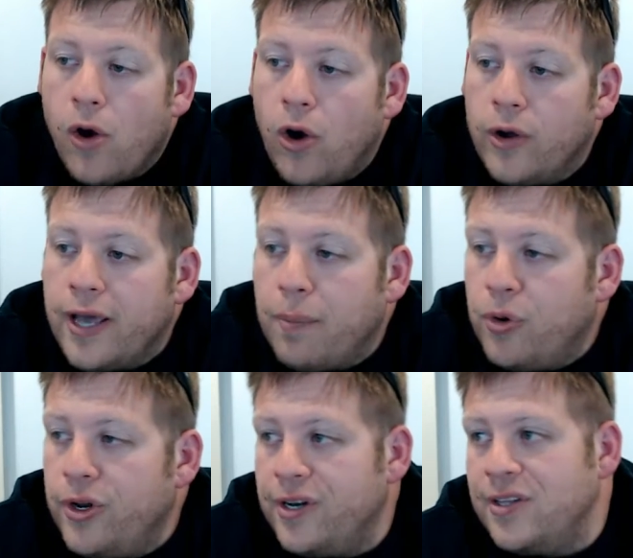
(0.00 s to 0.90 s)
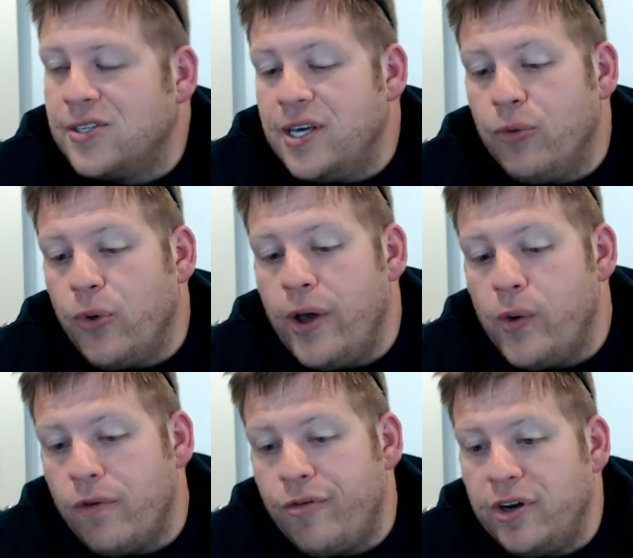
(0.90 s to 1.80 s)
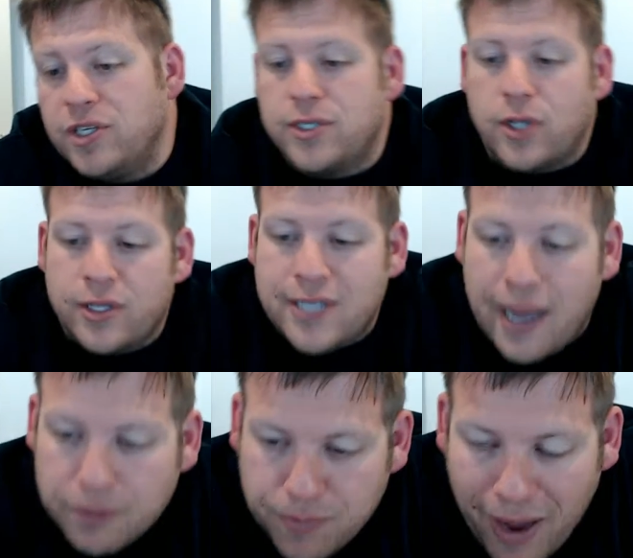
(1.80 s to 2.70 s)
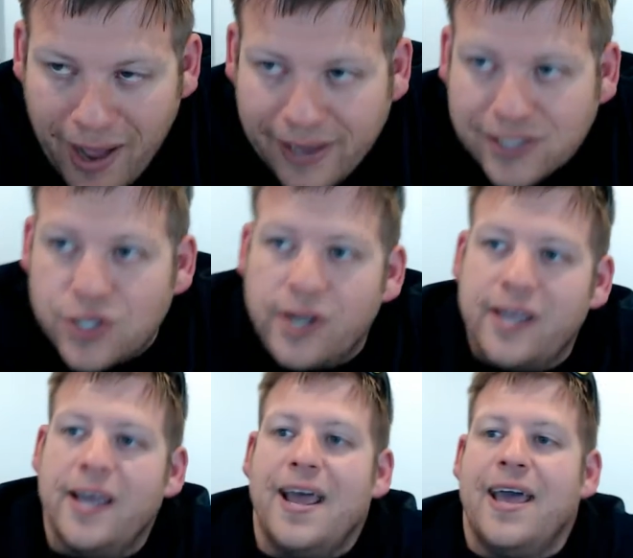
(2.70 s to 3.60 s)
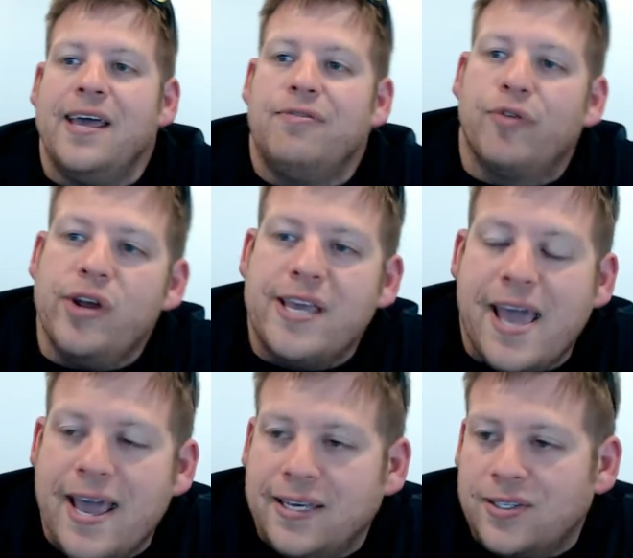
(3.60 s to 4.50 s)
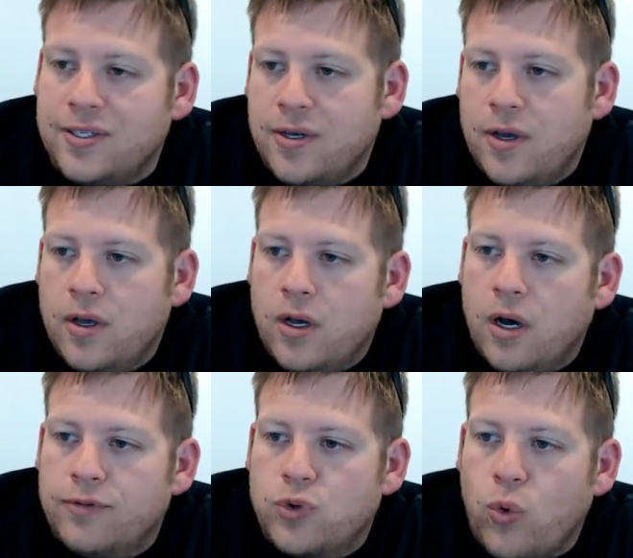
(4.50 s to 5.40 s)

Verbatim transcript: all got put into this giveaway. Whoever finishes on the top spot is going to get a free case of